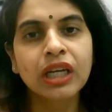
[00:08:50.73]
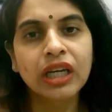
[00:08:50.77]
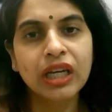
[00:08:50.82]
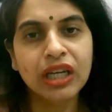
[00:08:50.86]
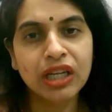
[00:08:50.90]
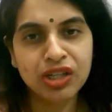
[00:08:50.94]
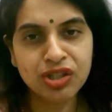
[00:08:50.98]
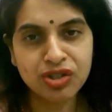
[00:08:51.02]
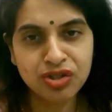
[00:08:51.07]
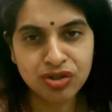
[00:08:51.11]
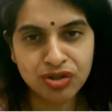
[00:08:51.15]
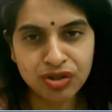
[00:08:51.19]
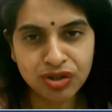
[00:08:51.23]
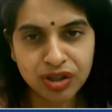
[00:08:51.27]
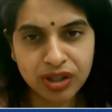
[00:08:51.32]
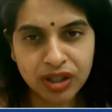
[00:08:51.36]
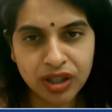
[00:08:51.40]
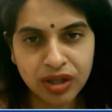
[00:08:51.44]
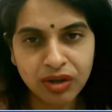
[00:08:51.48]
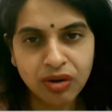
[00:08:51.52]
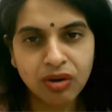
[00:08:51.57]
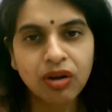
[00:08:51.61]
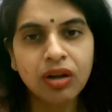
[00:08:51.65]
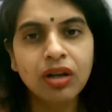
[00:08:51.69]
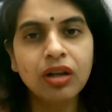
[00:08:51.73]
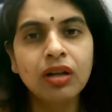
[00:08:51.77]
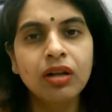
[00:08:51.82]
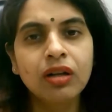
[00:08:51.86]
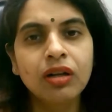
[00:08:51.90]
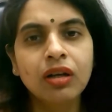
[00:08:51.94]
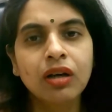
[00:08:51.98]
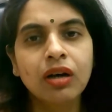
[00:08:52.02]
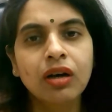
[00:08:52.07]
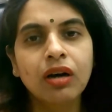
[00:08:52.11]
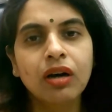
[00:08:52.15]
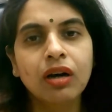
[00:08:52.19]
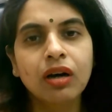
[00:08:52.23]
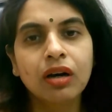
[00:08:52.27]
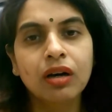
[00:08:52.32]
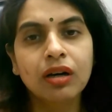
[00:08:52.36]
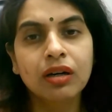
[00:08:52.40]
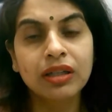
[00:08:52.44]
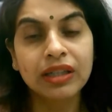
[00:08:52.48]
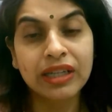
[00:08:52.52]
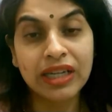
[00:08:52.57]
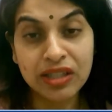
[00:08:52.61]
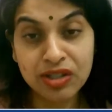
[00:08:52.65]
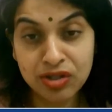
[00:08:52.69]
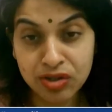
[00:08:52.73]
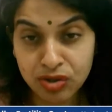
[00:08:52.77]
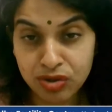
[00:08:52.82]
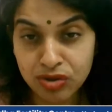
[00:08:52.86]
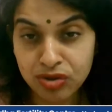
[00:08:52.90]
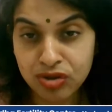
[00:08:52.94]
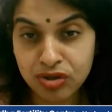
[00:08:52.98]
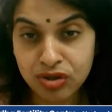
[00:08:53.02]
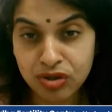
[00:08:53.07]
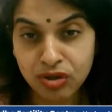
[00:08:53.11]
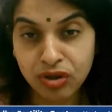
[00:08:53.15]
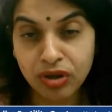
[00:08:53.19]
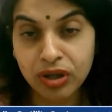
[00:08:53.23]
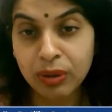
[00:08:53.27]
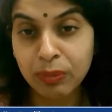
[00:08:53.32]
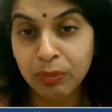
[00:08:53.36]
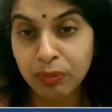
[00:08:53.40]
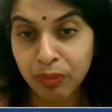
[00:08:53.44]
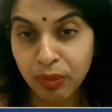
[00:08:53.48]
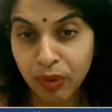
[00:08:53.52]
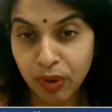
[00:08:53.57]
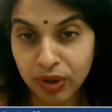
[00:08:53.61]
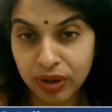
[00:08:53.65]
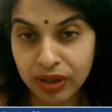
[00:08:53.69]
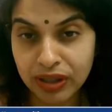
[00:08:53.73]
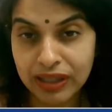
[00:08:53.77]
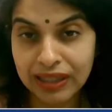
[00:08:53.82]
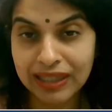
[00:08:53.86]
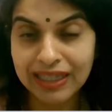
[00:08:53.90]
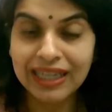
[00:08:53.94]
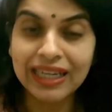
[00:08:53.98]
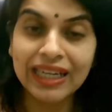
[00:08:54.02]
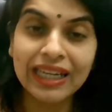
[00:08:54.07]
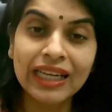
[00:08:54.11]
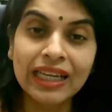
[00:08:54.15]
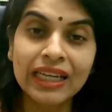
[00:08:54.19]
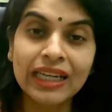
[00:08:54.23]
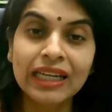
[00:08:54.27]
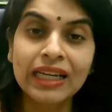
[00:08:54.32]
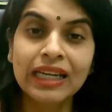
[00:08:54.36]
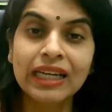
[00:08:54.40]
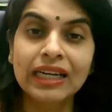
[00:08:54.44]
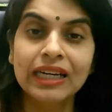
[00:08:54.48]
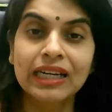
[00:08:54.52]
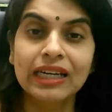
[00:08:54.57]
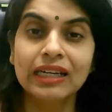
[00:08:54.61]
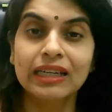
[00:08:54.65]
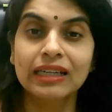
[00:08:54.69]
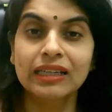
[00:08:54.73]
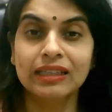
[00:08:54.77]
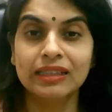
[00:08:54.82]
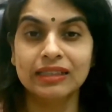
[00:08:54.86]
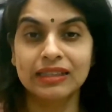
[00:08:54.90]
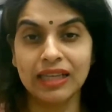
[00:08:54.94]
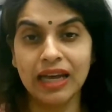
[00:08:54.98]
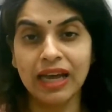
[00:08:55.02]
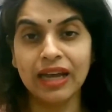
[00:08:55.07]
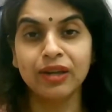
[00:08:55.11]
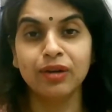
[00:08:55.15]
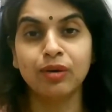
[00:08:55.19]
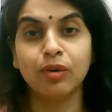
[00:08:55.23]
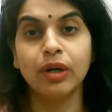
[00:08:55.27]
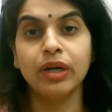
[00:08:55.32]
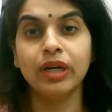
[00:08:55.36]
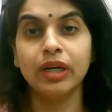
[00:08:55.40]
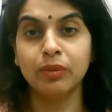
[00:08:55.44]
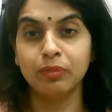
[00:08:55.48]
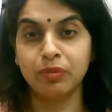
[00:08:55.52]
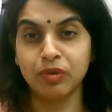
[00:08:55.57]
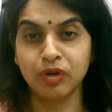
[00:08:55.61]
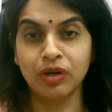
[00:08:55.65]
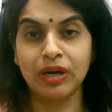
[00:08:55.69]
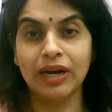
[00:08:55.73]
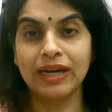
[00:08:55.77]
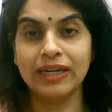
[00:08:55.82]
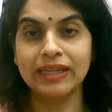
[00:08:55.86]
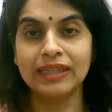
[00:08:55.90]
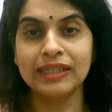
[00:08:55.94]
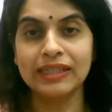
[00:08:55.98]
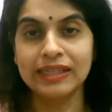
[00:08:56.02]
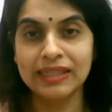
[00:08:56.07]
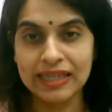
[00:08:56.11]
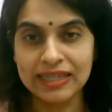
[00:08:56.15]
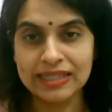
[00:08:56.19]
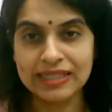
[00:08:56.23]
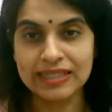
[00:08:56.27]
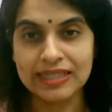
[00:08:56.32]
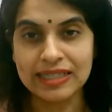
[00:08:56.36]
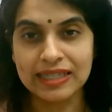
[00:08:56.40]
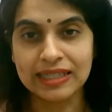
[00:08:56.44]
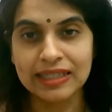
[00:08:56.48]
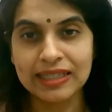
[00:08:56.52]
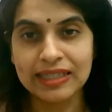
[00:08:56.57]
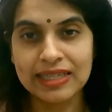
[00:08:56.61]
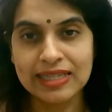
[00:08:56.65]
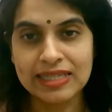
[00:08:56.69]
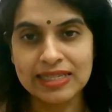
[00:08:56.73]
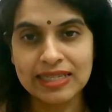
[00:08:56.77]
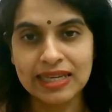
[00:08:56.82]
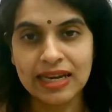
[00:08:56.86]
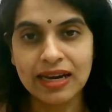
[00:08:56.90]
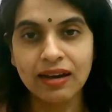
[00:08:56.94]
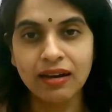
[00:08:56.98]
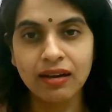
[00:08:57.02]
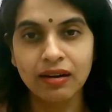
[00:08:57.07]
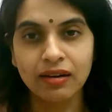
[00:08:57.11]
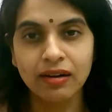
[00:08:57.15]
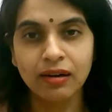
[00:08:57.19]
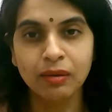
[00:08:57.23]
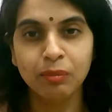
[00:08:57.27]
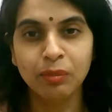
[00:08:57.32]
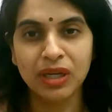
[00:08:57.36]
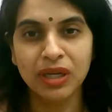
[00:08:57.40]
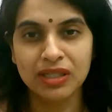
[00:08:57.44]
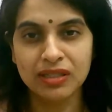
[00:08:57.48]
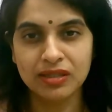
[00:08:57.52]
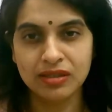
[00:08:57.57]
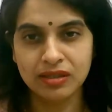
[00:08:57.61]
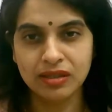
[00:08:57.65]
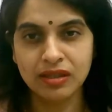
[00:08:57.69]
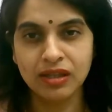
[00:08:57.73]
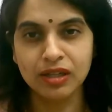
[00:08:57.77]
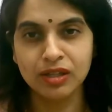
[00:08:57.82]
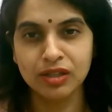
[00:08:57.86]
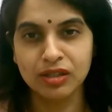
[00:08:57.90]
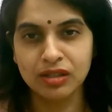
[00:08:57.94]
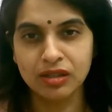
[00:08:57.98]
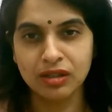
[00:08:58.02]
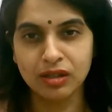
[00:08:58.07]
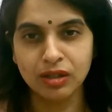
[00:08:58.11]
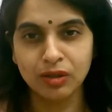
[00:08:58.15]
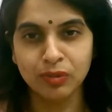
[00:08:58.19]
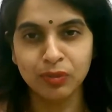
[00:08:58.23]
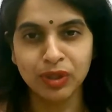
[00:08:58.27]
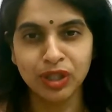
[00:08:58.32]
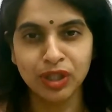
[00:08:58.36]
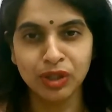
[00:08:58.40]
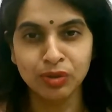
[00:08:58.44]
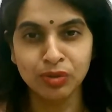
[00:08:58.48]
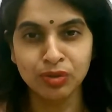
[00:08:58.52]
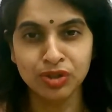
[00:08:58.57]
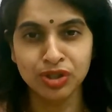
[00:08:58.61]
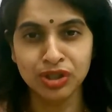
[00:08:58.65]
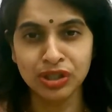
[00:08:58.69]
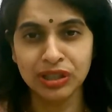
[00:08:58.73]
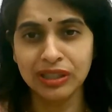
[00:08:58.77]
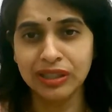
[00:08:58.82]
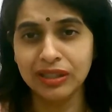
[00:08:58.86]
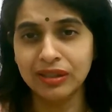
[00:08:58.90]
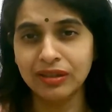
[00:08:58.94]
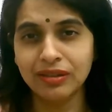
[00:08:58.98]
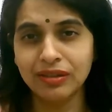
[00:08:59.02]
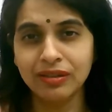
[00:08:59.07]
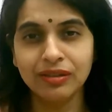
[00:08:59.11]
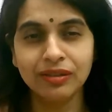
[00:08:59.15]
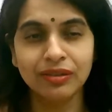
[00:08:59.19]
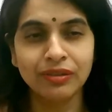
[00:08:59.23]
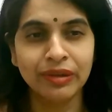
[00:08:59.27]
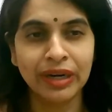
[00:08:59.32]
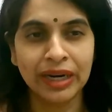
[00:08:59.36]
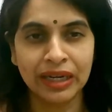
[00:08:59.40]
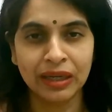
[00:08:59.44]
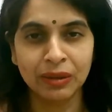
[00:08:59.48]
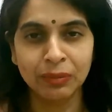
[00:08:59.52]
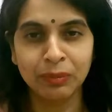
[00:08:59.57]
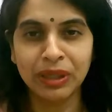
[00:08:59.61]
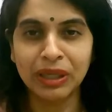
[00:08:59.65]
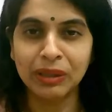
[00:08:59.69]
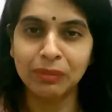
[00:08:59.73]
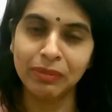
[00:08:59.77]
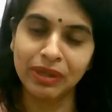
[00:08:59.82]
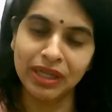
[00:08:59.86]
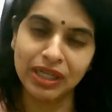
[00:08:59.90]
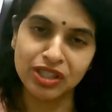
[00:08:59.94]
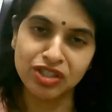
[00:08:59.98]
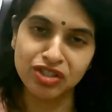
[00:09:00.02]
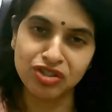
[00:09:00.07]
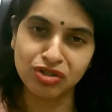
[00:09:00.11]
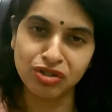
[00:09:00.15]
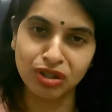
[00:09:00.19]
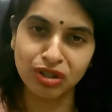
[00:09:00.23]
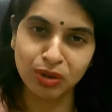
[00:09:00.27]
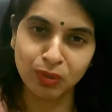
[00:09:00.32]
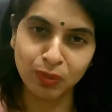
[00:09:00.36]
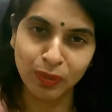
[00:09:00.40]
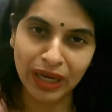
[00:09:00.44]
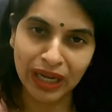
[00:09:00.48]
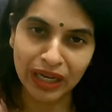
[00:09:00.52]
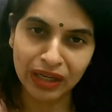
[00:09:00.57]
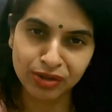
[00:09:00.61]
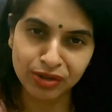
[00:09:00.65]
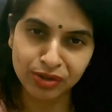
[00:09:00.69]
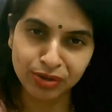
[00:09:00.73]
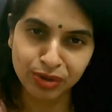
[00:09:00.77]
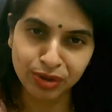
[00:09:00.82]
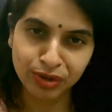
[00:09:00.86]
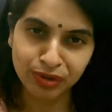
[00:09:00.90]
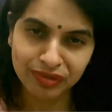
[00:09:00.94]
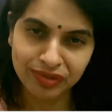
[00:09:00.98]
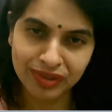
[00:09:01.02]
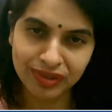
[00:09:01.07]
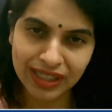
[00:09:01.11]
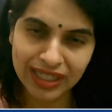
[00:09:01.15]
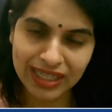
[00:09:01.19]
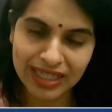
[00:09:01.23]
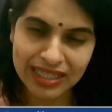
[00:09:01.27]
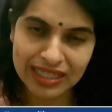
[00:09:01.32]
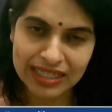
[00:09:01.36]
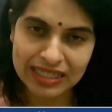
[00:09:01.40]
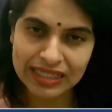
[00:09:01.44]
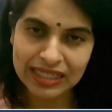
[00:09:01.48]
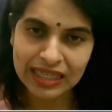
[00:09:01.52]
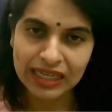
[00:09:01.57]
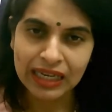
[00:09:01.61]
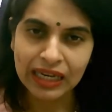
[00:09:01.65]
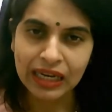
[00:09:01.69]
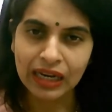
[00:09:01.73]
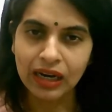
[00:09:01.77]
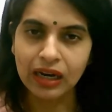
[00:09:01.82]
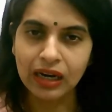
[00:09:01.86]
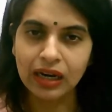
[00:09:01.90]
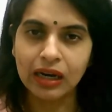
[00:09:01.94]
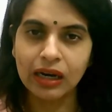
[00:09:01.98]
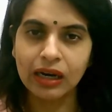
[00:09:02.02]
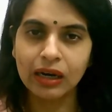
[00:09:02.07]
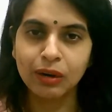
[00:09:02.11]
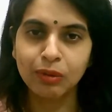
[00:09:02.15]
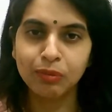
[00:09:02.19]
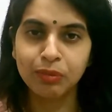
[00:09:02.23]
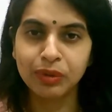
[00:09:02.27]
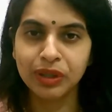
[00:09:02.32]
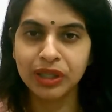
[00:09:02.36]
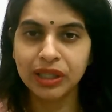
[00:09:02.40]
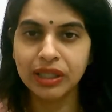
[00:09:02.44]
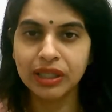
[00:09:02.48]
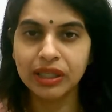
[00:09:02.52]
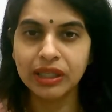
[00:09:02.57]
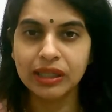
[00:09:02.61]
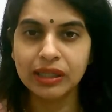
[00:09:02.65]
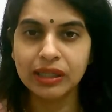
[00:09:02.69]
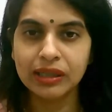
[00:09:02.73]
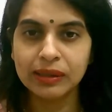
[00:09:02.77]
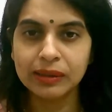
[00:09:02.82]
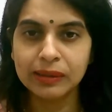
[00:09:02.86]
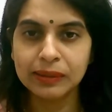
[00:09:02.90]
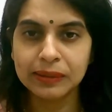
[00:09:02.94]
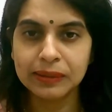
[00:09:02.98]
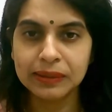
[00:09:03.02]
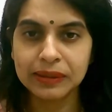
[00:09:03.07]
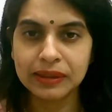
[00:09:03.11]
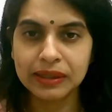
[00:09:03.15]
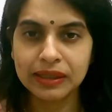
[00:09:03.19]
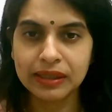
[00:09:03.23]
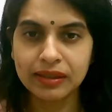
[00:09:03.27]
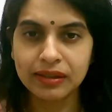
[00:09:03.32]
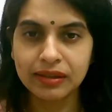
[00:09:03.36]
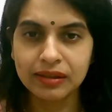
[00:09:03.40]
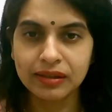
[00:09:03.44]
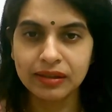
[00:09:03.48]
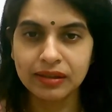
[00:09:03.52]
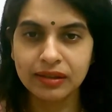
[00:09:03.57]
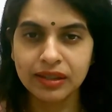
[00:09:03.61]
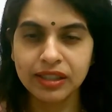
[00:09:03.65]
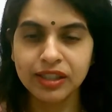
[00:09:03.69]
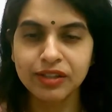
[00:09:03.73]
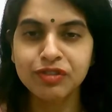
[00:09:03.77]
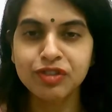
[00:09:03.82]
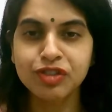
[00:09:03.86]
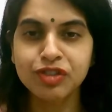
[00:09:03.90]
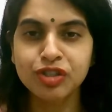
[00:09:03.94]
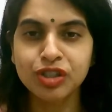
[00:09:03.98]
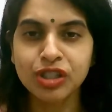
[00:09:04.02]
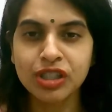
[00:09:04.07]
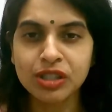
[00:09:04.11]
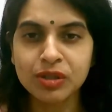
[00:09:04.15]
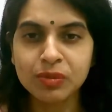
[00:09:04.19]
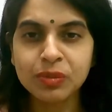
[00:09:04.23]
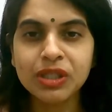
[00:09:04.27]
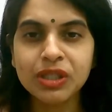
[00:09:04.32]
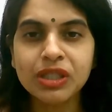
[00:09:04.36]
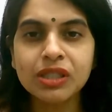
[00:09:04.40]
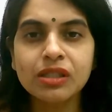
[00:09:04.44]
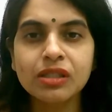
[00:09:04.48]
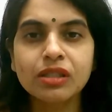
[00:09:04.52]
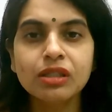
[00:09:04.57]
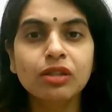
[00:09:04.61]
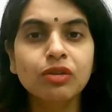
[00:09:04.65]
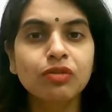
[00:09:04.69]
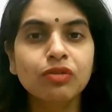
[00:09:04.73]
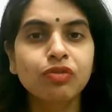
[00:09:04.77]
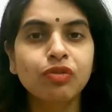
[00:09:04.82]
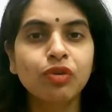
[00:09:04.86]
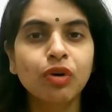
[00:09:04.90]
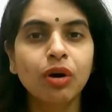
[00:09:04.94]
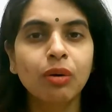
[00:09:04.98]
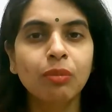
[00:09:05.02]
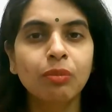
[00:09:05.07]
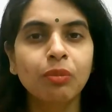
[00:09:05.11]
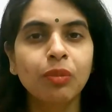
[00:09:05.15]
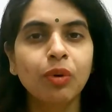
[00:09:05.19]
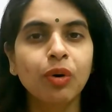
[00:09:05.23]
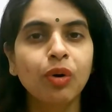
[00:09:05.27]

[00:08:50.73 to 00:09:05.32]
estradiol, testosterone importantly, thyroid and prolactin testing. These are a must that we usually recommend. Based on the value of these, we give treatment in the form